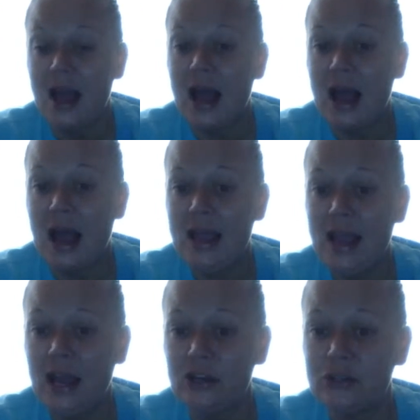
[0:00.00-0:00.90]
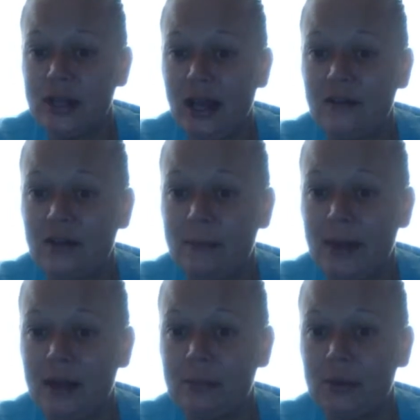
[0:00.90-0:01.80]
I actually have a
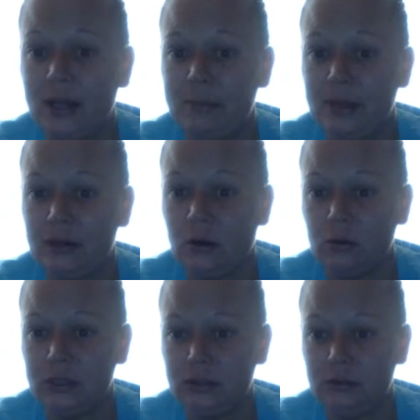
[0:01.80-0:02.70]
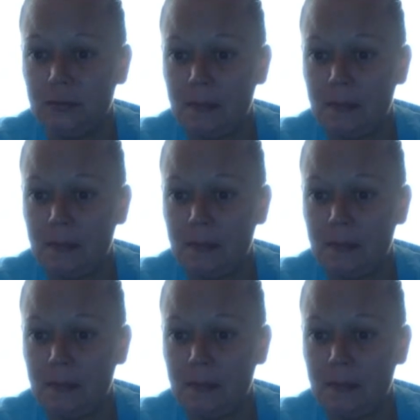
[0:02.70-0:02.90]
pet playpen, Holden.